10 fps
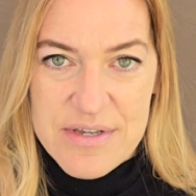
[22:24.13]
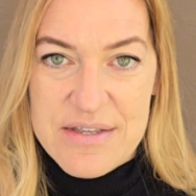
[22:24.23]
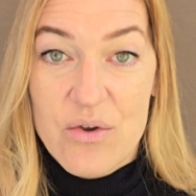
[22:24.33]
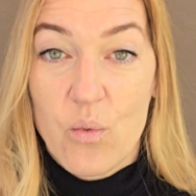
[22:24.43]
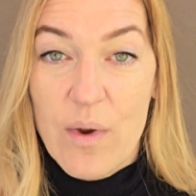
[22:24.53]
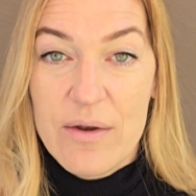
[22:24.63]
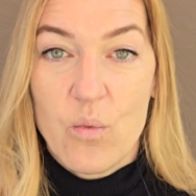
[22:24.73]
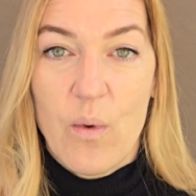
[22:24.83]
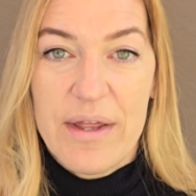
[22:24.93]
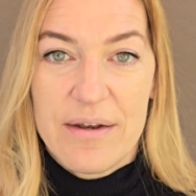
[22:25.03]
It's a
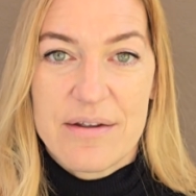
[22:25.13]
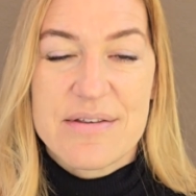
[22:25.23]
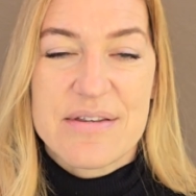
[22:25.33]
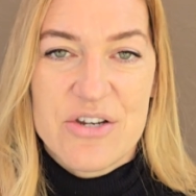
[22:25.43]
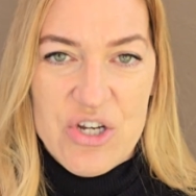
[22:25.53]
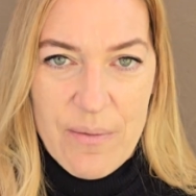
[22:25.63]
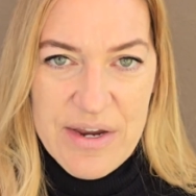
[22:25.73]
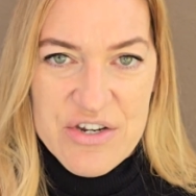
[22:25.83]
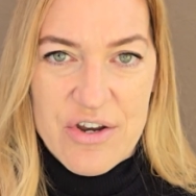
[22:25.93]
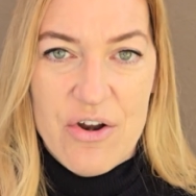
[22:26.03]
win-win
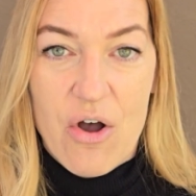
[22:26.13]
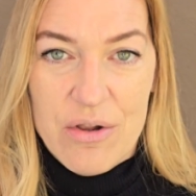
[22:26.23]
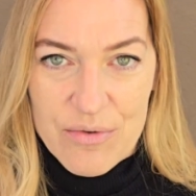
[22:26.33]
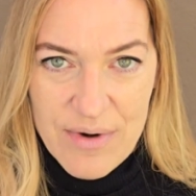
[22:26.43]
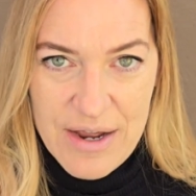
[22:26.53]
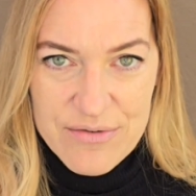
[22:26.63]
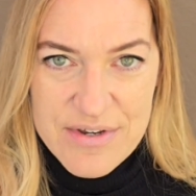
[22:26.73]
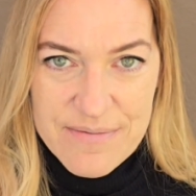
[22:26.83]
situation all around.